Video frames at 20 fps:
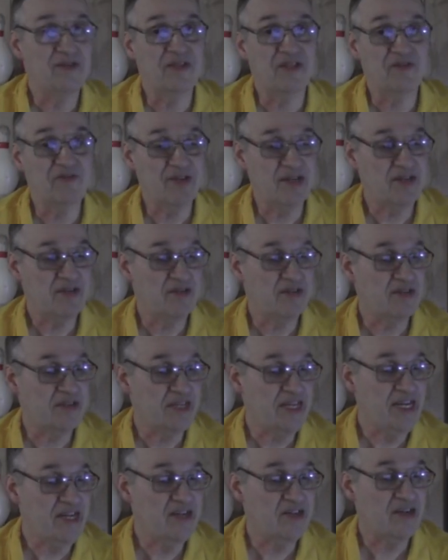The trick to
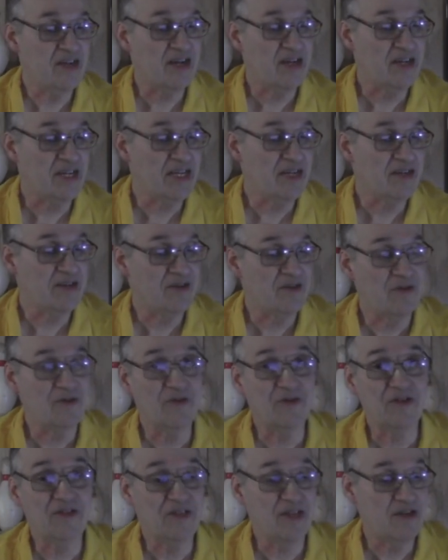ski juggling,
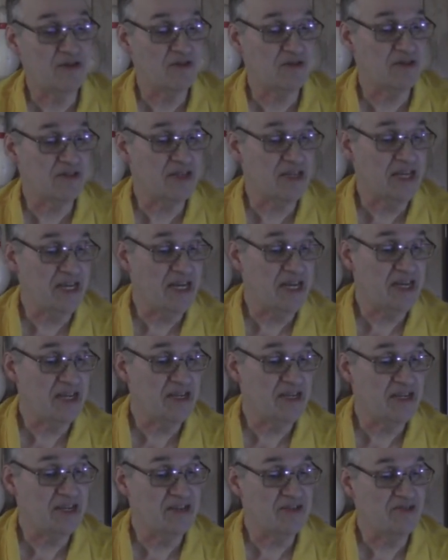or juggle
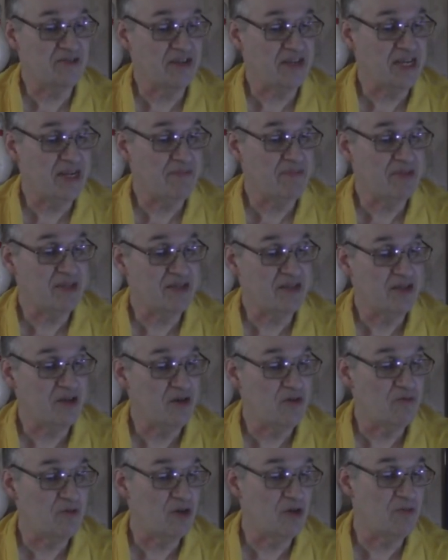skiing, is to keep the
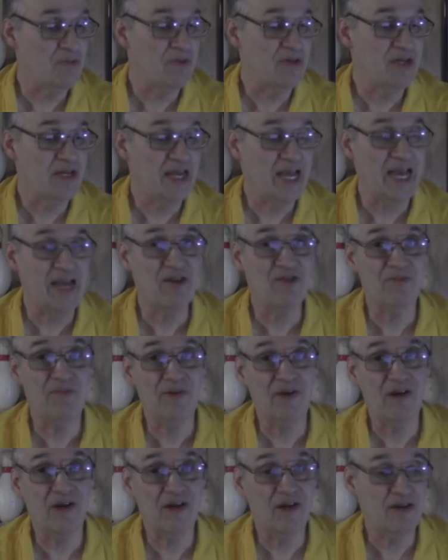tow rope
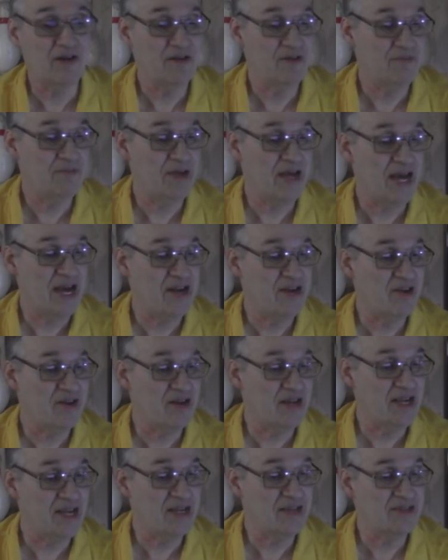handlebar behind your
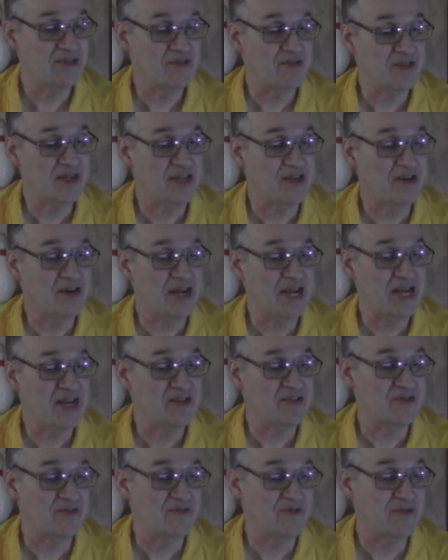legs so that your
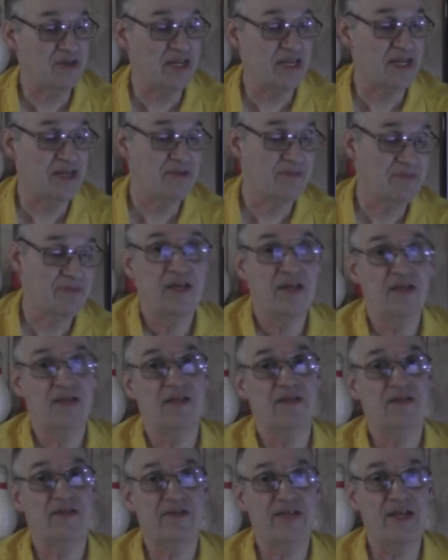hands are free.
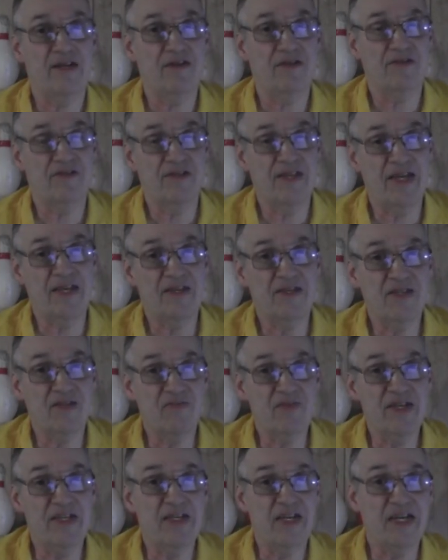Sellers says
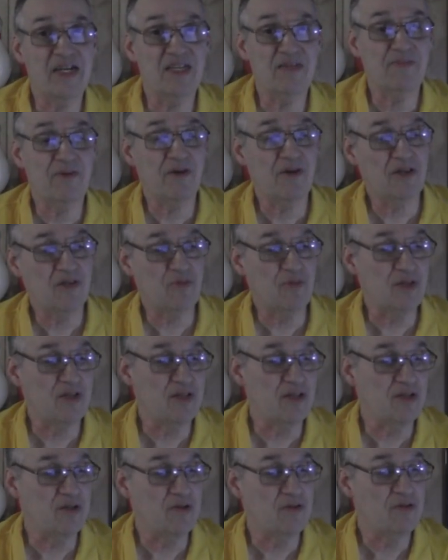3 tennis balls will
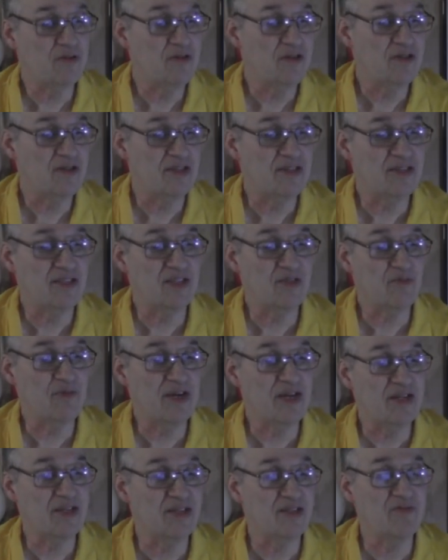do just as
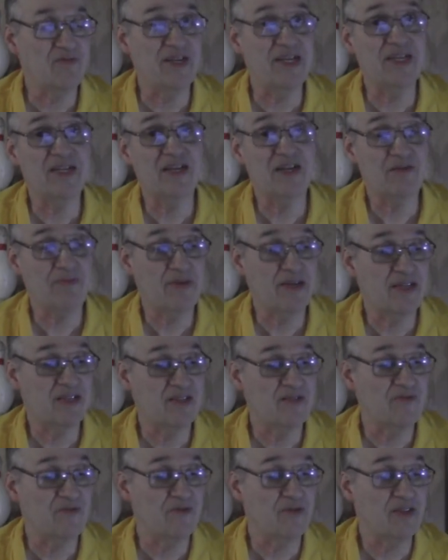well as 3
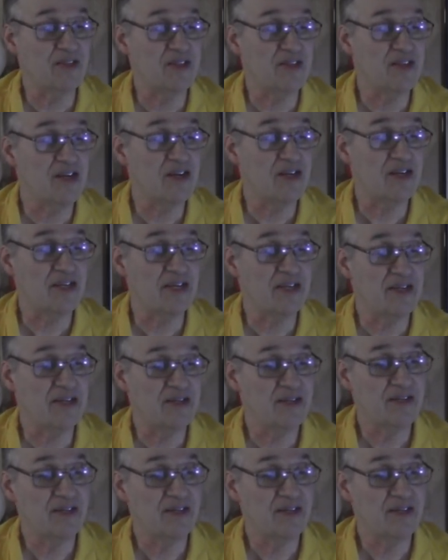duckpins for the juggling.